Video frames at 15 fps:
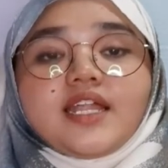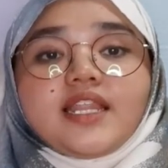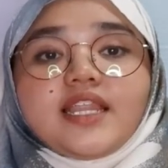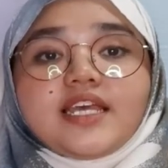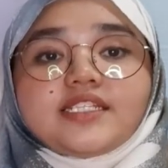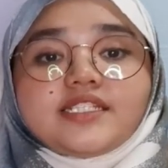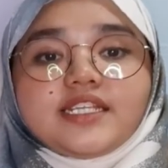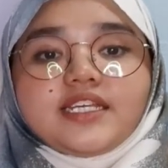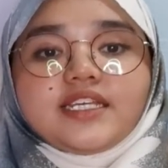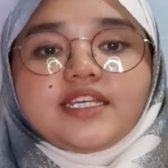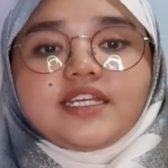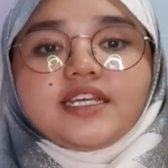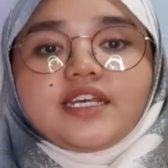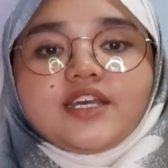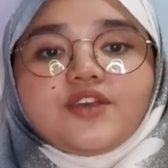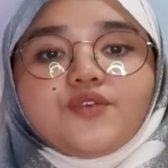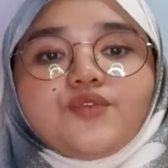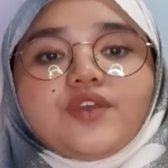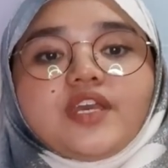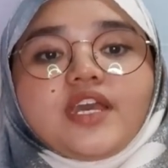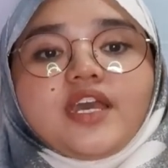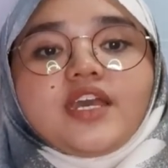Lastly,
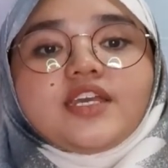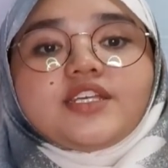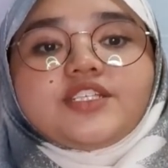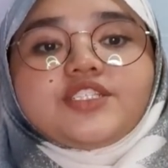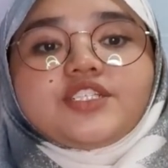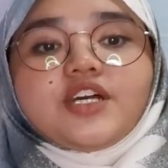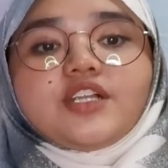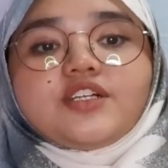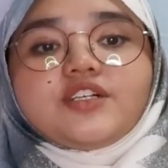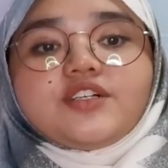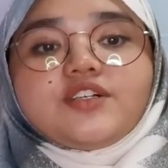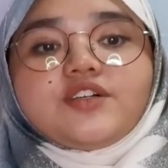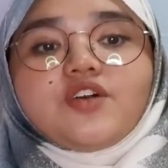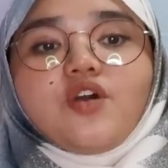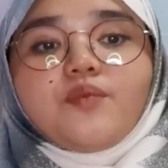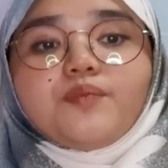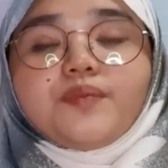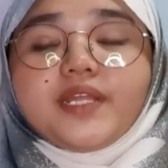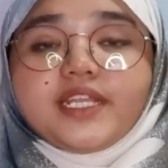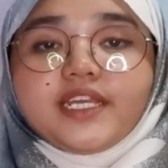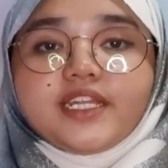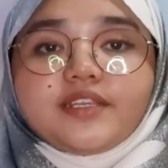we shall
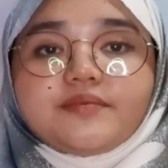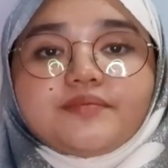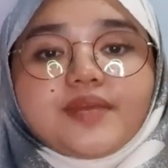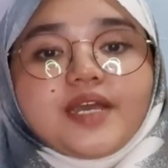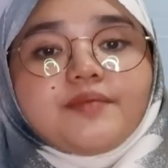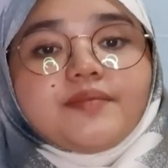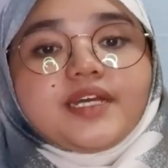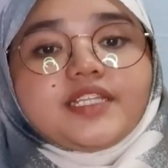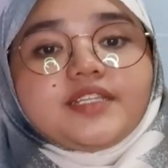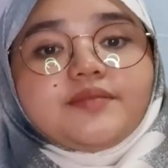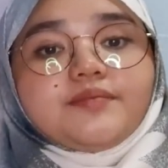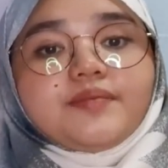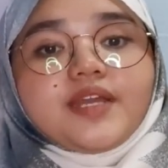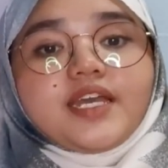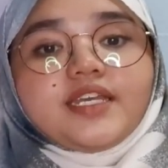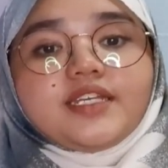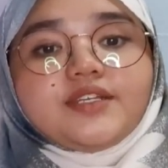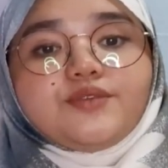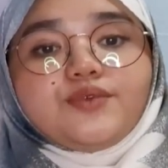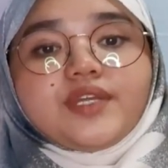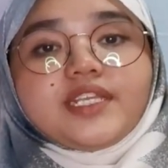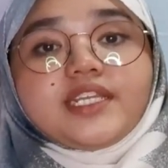complete it by multiplying
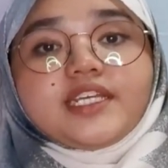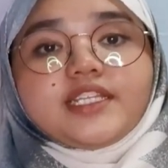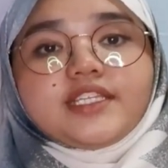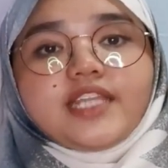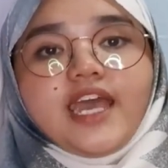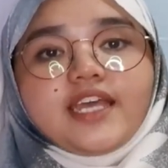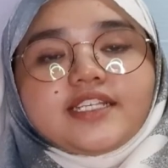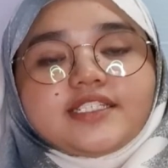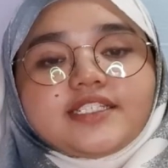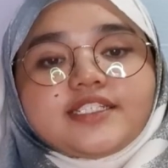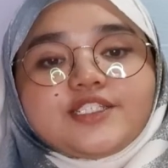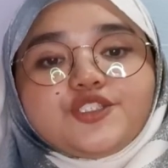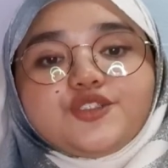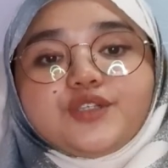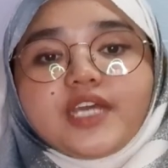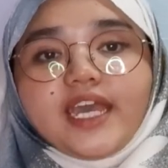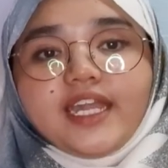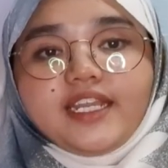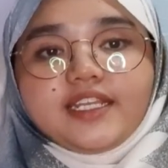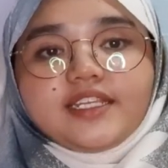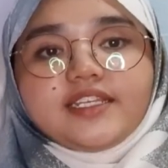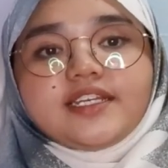with the tax to get
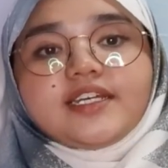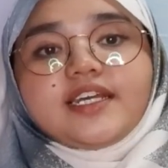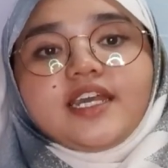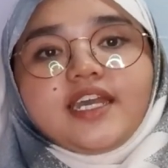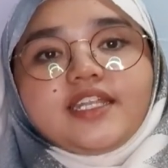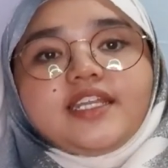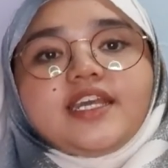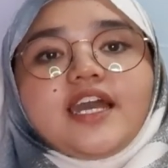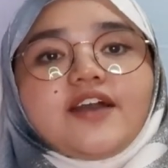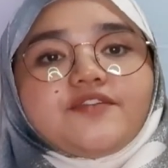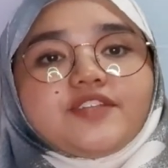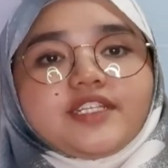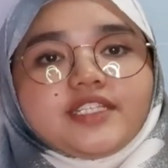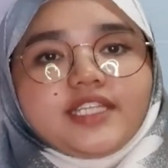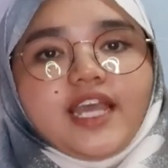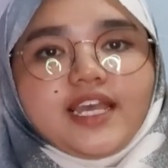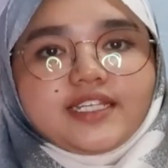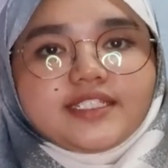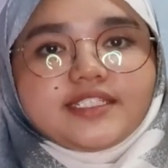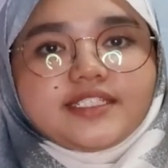the KD after tax.